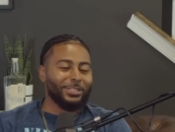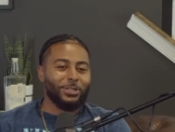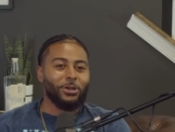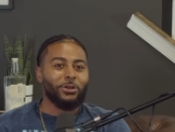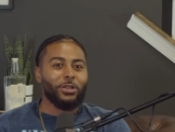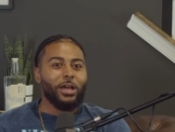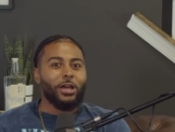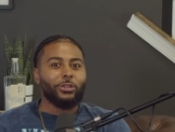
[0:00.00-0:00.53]

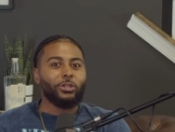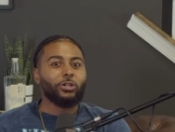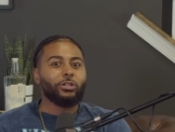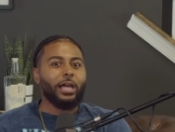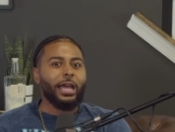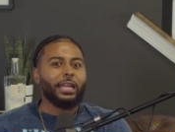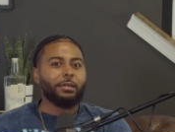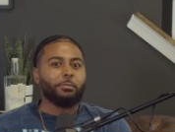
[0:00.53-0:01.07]
So they're
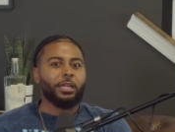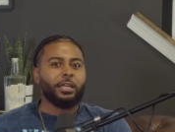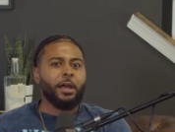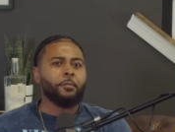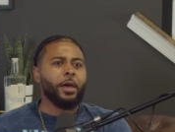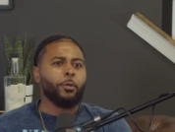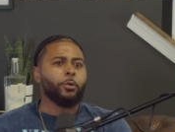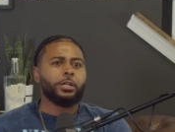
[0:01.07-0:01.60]
lighting me and
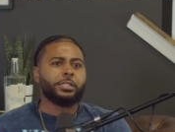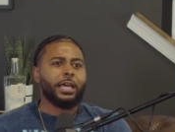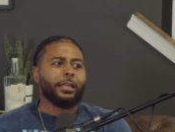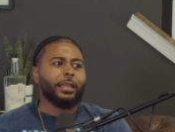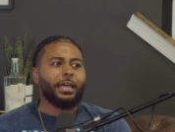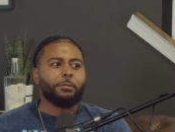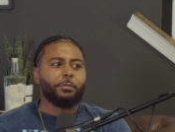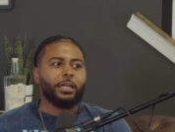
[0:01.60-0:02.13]
I'm like, what does that
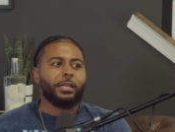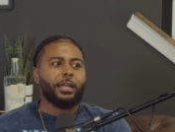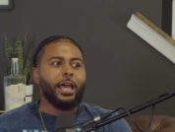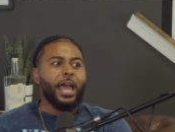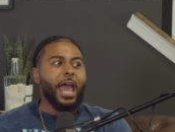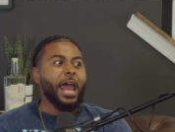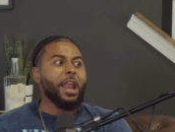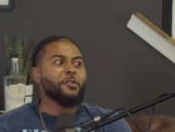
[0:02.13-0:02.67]
light mean?
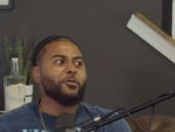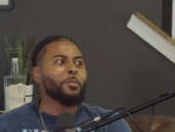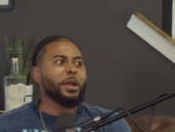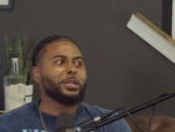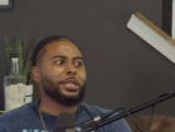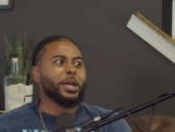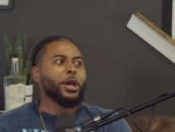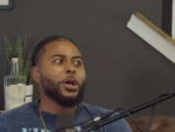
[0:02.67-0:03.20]
And
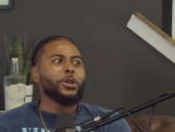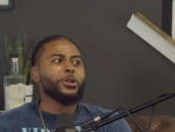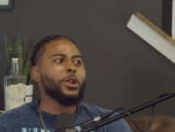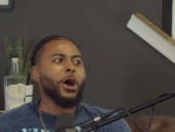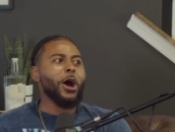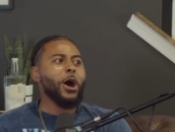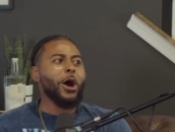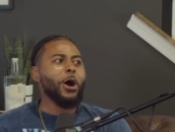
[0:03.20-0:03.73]
everybody's like,
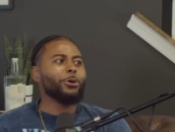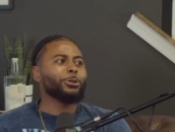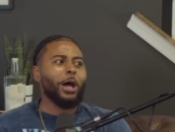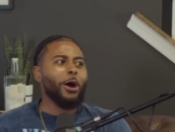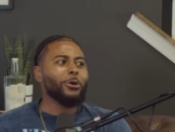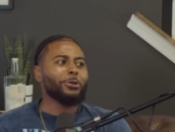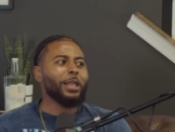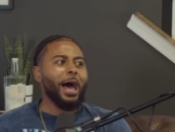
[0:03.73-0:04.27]
no,
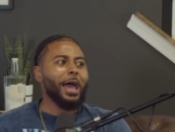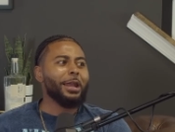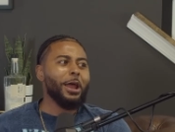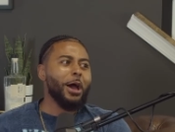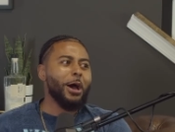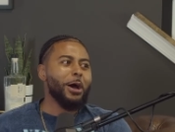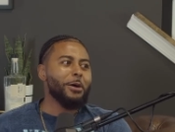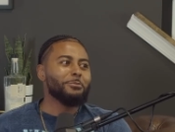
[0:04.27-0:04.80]
don't light
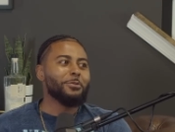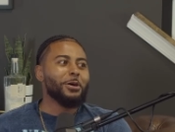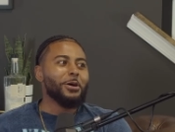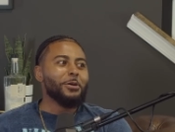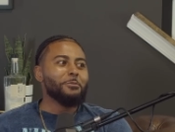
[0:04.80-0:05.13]
him.